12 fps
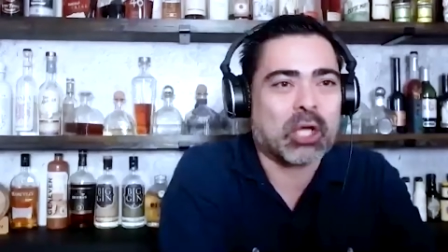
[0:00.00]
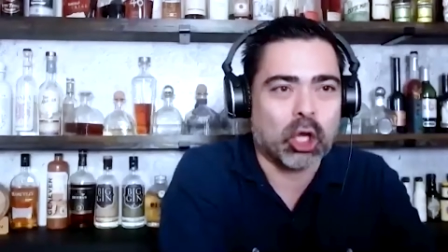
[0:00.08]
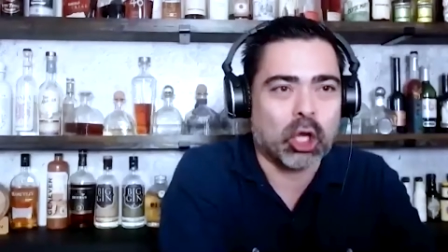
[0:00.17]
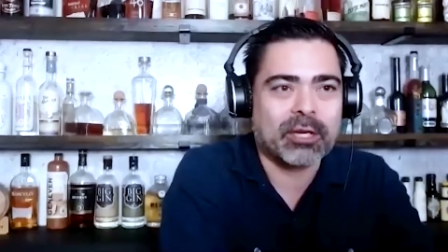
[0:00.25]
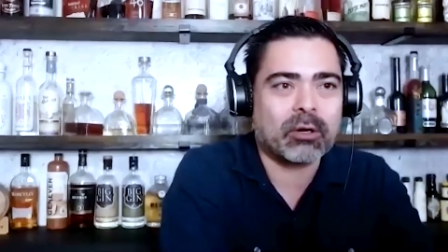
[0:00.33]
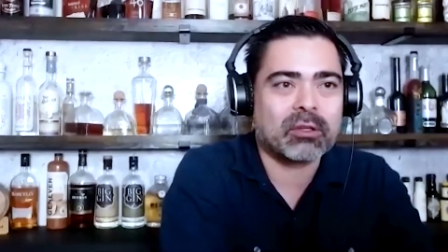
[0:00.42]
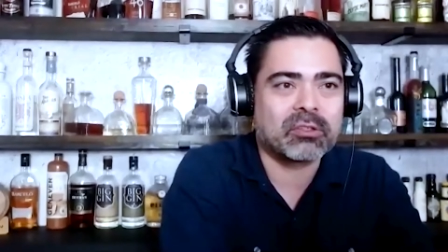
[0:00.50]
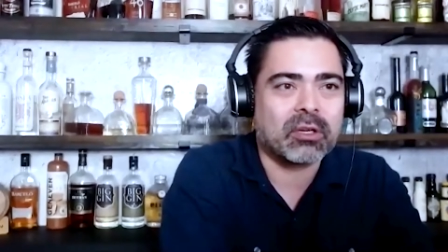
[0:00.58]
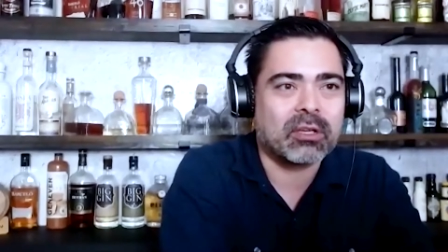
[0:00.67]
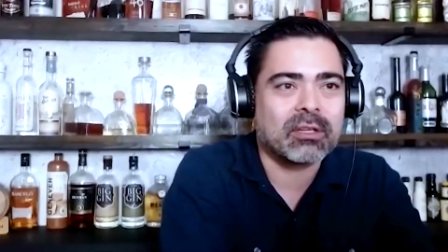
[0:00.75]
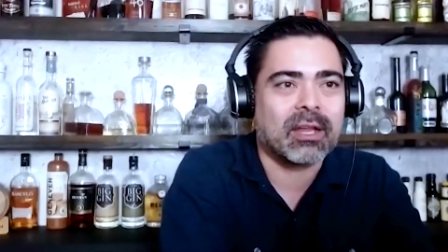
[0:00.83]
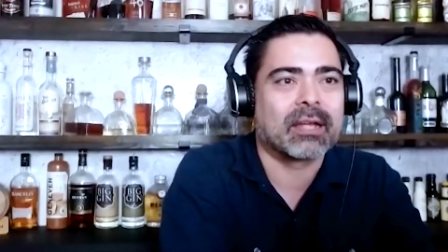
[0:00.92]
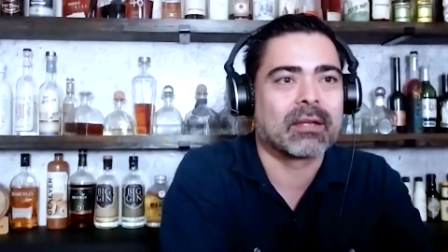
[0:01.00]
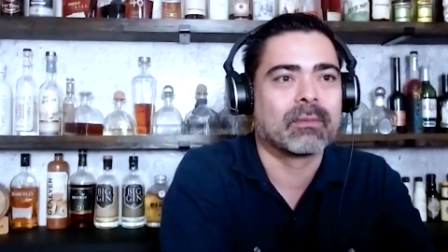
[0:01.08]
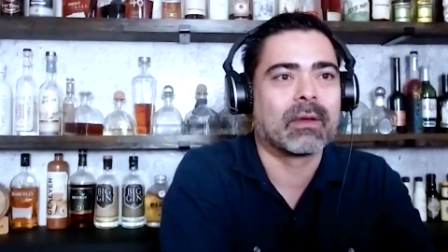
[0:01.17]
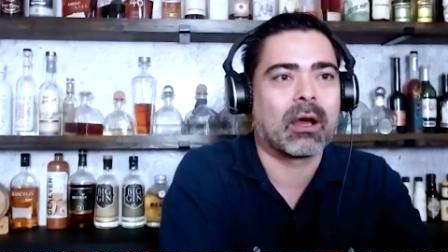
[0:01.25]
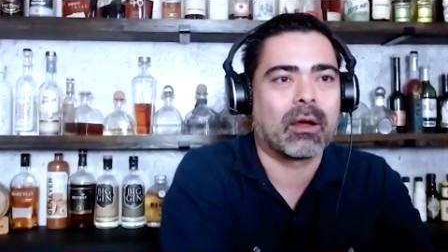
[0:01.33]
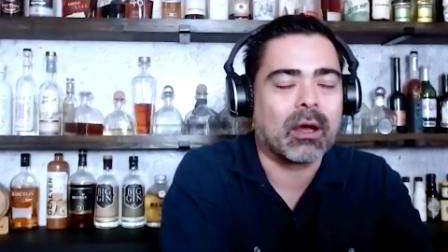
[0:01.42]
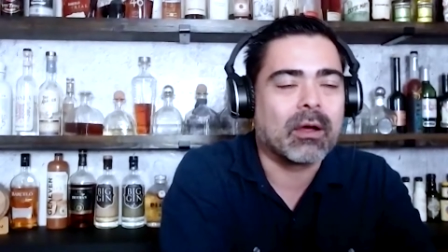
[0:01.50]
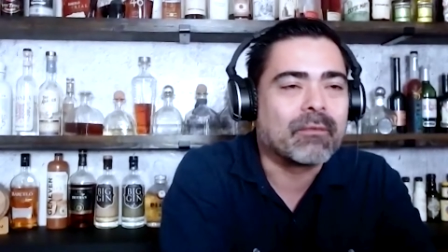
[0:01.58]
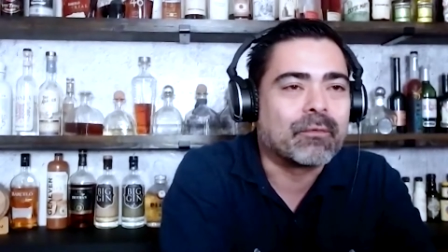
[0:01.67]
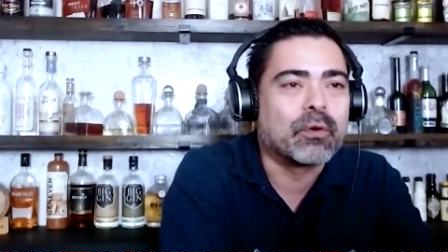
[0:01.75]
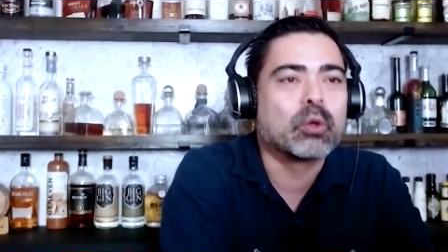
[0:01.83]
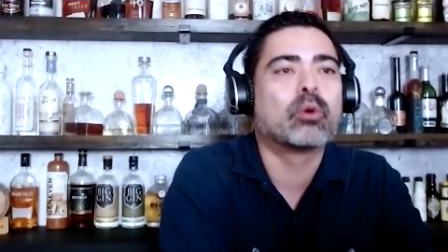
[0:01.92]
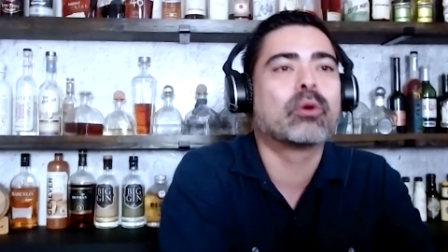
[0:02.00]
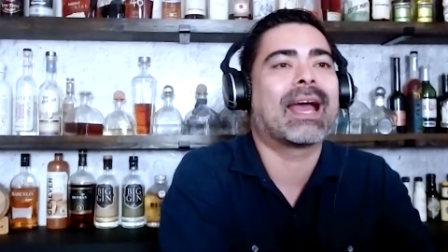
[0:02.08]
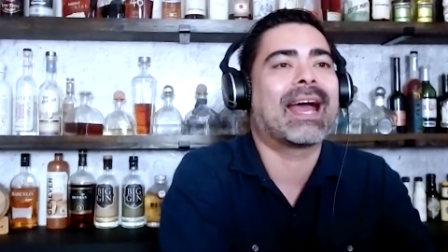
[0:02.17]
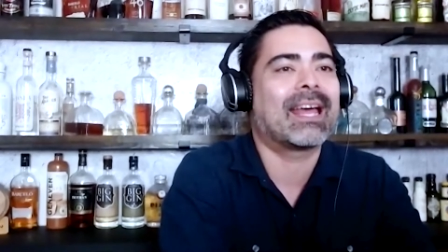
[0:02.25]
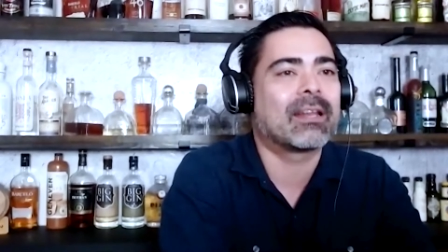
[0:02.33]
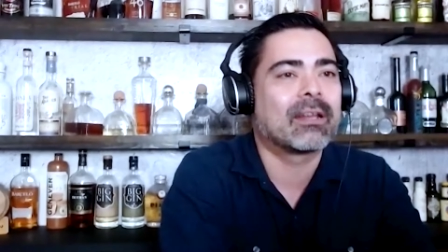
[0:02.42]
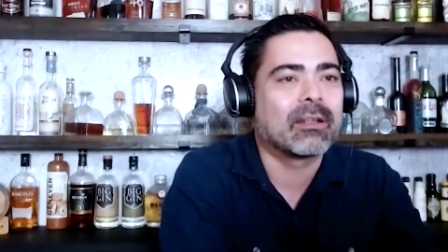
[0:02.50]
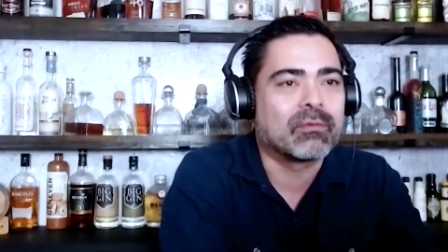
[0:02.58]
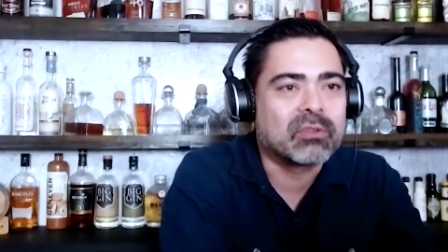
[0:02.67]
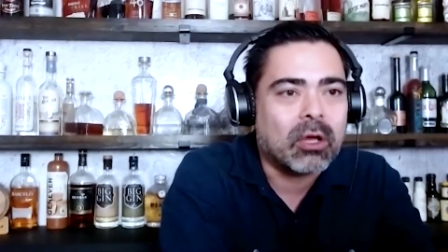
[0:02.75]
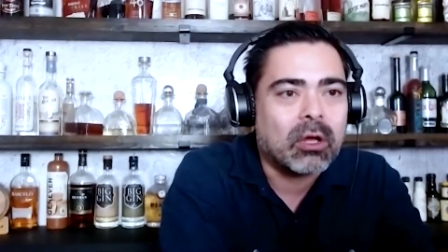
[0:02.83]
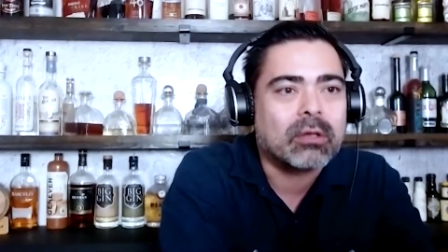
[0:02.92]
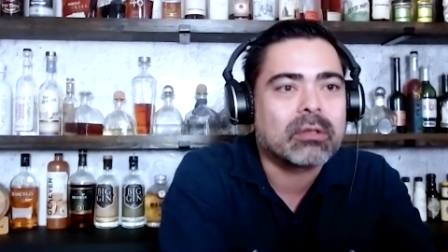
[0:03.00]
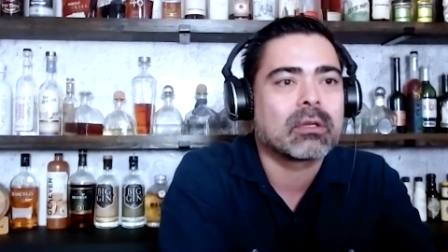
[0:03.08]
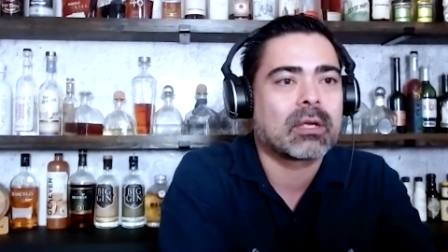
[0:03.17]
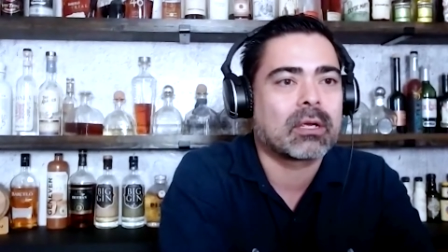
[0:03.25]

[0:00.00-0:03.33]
culinary salt, like food additive salt?